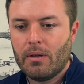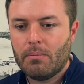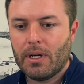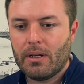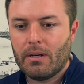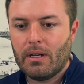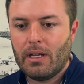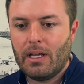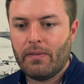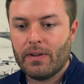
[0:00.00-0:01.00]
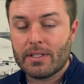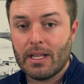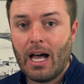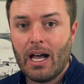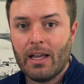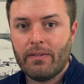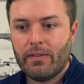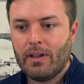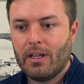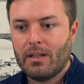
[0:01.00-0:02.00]
But if it's live,
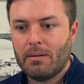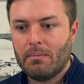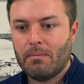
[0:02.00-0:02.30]
it